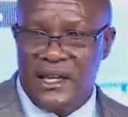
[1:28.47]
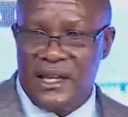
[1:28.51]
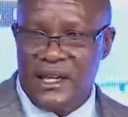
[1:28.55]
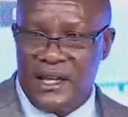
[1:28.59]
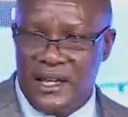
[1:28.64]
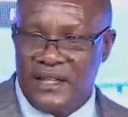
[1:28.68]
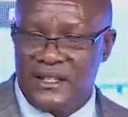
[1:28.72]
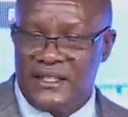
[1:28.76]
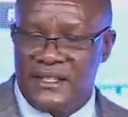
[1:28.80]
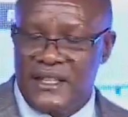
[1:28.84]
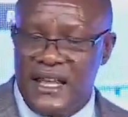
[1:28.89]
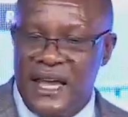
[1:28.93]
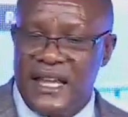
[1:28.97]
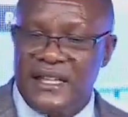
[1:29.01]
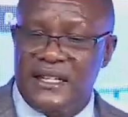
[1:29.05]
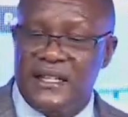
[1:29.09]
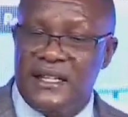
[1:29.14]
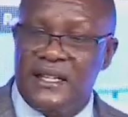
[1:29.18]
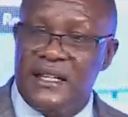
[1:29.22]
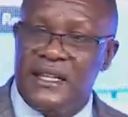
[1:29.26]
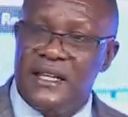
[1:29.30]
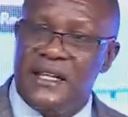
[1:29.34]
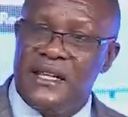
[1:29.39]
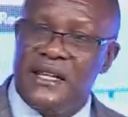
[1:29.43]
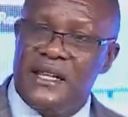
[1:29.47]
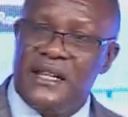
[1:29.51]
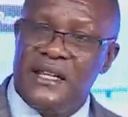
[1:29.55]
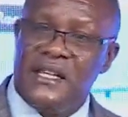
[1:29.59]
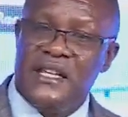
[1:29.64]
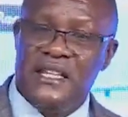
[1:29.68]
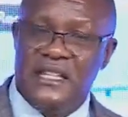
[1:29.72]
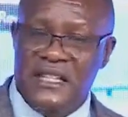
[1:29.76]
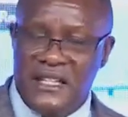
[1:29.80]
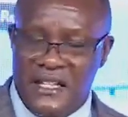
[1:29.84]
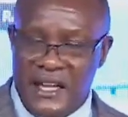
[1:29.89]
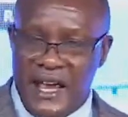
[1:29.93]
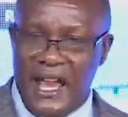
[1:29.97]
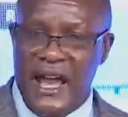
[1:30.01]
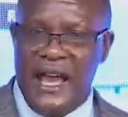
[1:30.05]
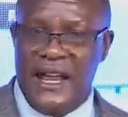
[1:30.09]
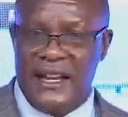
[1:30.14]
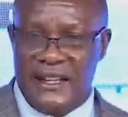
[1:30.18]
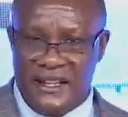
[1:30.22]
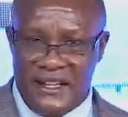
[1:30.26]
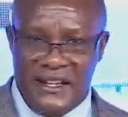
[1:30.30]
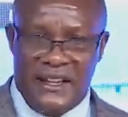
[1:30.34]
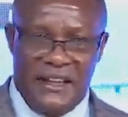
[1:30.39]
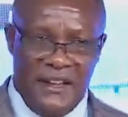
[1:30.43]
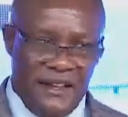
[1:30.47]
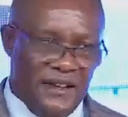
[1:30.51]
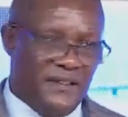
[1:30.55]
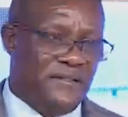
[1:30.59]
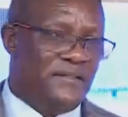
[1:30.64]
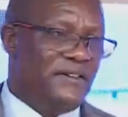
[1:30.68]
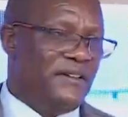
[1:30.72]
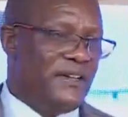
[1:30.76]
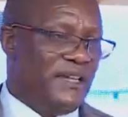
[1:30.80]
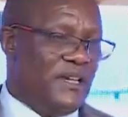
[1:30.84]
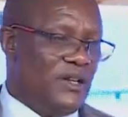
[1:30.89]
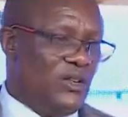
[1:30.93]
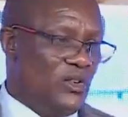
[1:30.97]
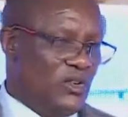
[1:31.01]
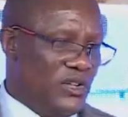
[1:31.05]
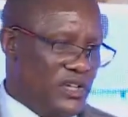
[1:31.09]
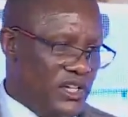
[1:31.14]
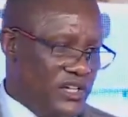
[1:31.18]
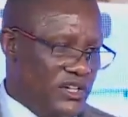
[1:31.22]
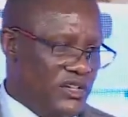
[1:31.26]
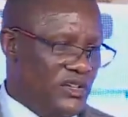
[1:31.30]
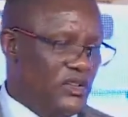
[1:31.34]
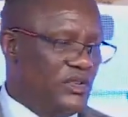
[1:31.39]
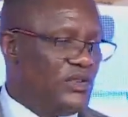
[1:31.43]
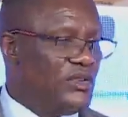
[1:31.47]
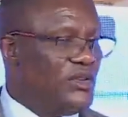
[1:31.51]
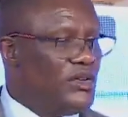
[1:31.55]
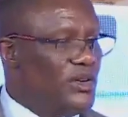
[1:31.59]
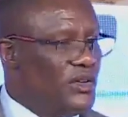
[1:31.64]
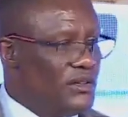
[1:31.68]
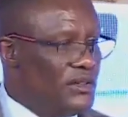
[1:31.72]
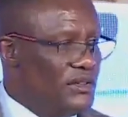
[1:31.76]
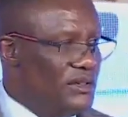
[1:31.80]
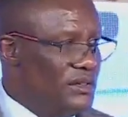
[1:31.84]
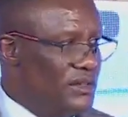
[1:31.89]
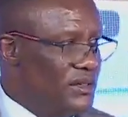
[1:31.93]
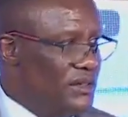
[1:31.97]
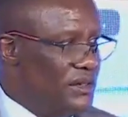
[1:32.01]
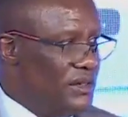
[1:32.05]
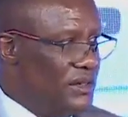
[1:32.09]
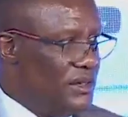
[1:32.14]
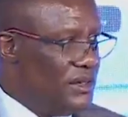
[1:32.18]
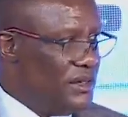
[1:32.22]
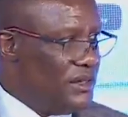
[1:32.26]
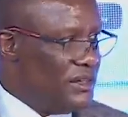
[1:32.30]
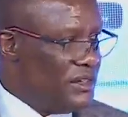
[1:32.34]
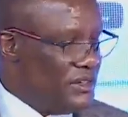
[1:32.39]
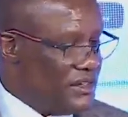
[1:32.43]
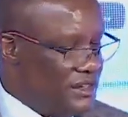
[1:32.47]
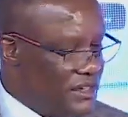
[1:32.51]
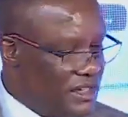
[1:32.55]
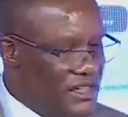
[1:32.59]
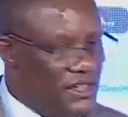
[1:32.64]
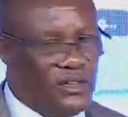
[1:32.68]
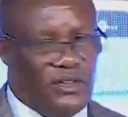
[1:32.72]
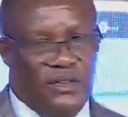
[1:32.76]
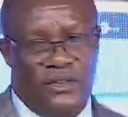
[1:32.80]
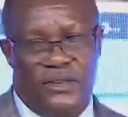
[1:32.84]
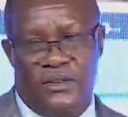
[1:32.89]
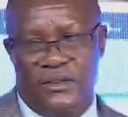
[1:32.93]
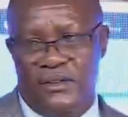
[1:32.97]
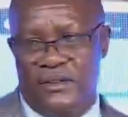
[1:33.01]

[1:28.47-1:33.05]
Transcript: is that each and every location or station